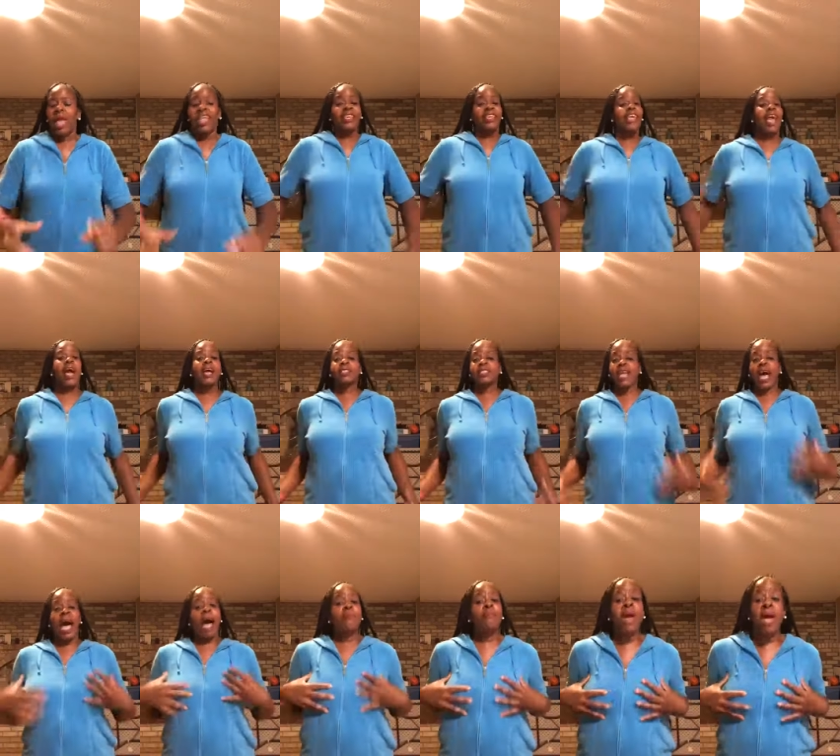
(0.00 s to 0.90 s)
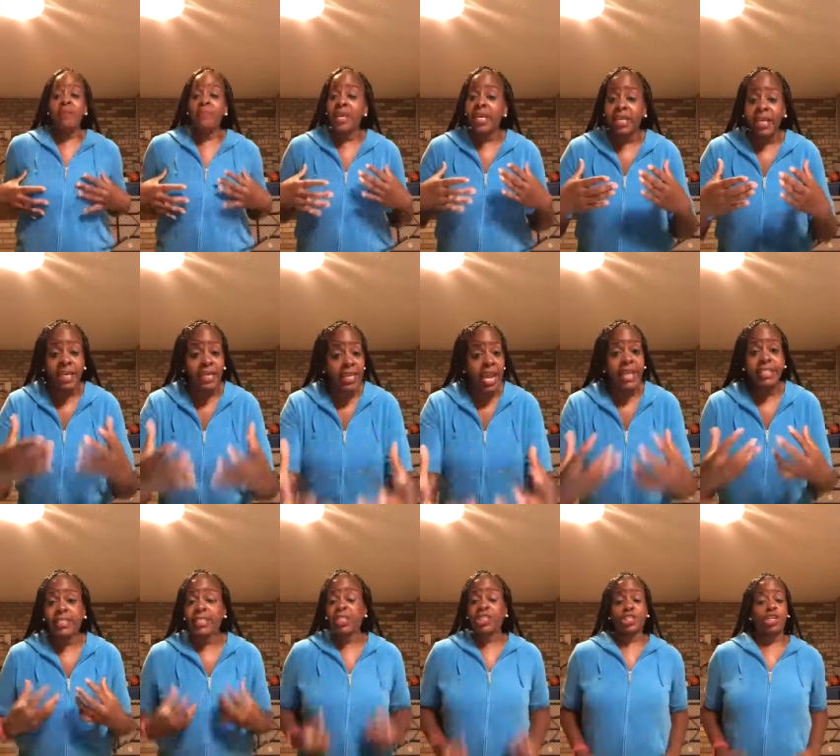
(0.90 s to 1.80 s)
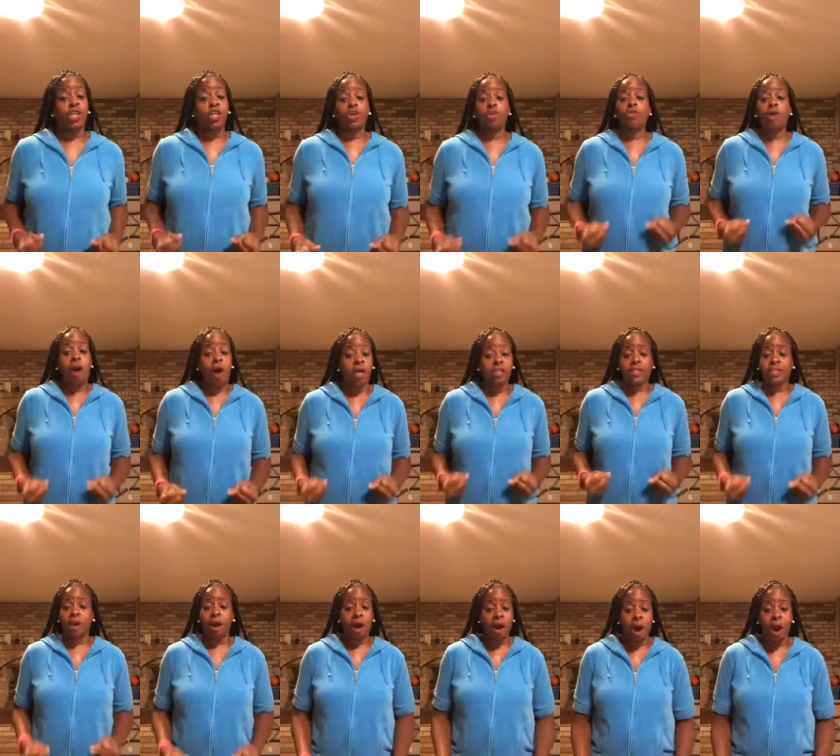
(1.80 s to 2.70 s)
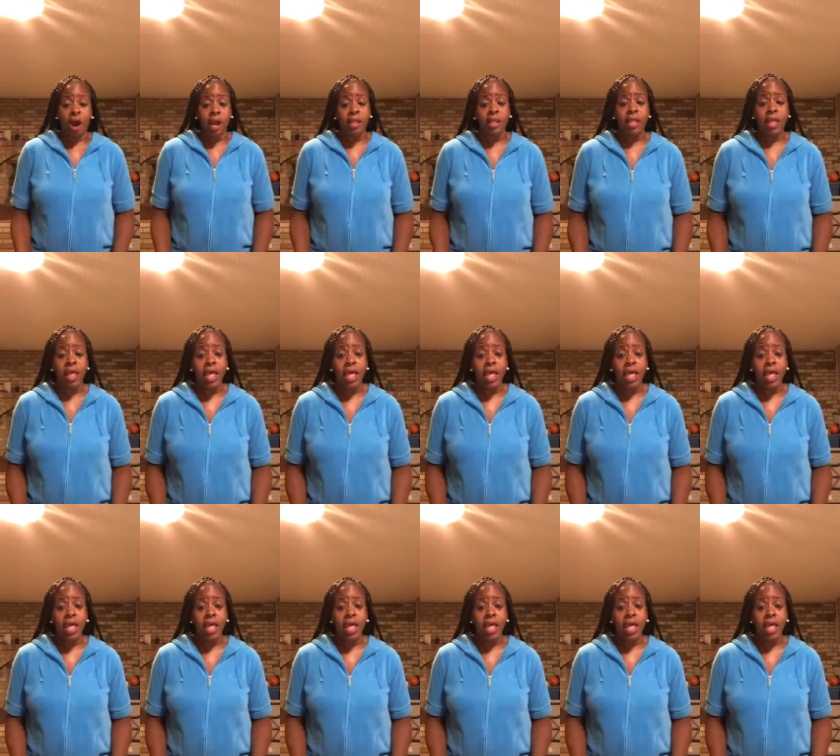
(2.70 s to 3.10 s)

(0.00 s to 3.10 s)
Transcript: Yes, I may be connected to you heart to heart.